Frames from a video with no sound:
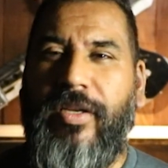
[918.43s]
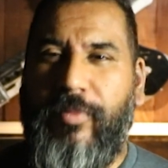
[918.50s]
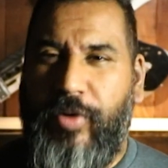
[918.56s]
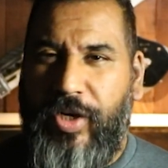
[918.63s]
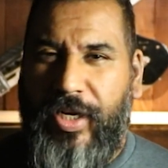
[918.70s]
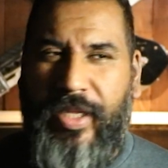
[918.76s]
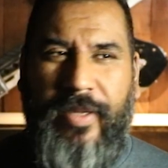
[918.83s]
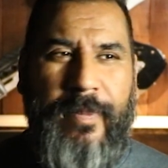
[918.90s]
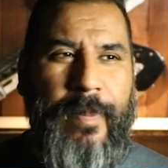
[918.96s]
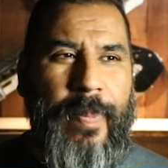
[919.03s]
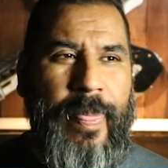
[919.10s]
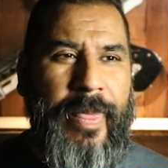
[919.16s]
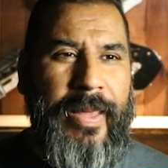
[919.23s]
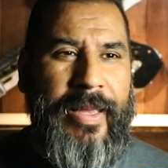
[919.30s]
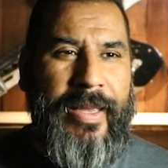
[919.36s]
community,
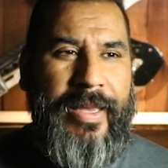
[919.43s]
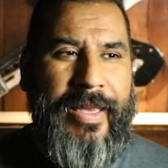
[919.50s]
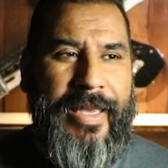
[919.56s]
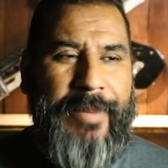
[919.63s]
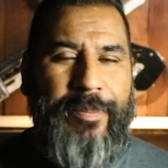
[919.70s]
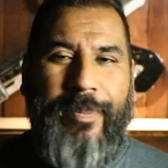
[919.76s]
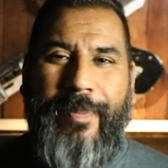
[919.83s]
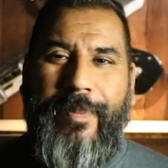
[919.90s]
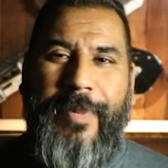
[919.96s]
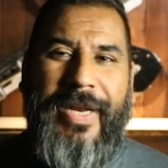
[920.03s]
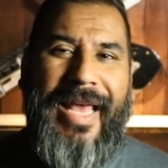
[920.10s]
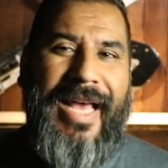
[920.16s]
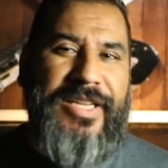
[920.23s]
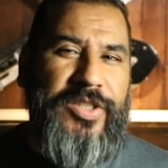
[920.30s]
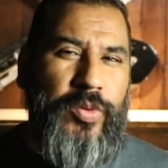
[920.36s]
but
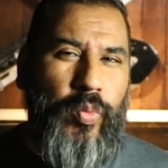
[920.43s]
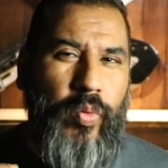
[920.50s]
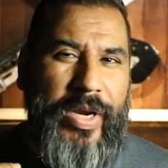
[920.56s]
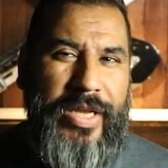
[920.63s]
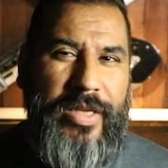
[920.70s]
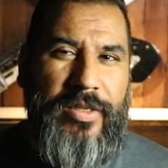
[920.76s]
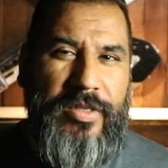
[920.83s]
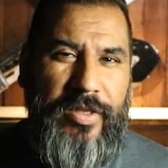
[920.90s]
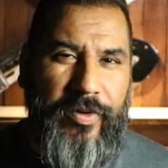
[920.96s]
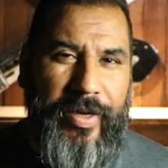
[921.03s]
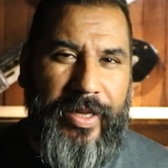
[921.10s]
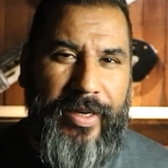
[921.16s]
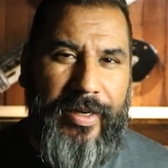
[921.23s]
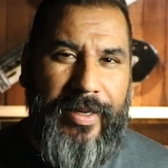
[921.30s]
it has a ring to it.